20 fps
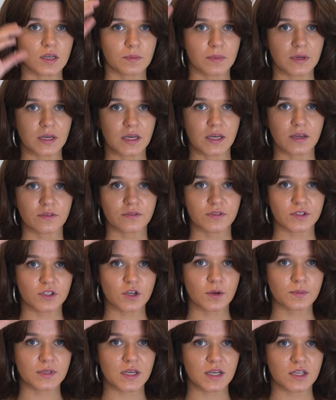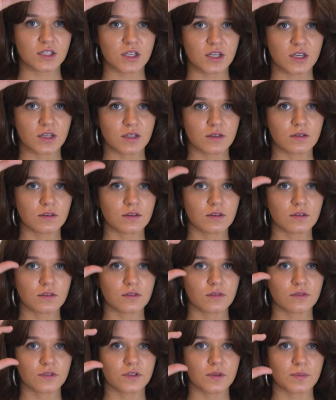to be the top section,
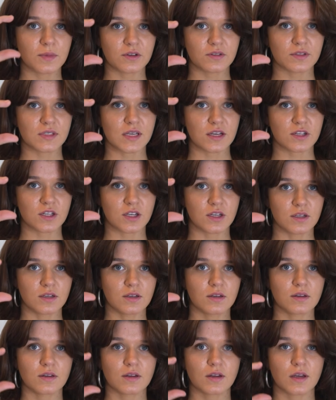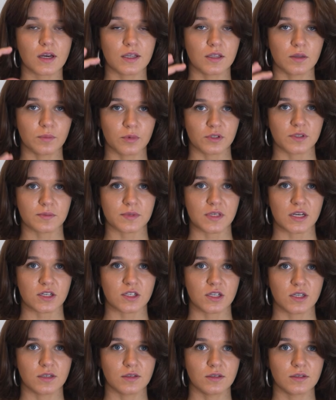the middle section, and the bottom
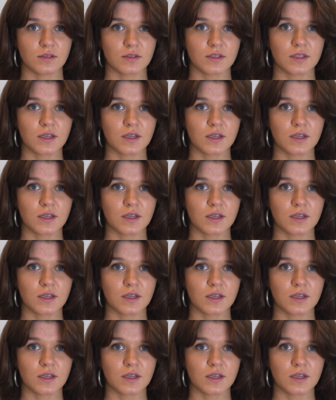section.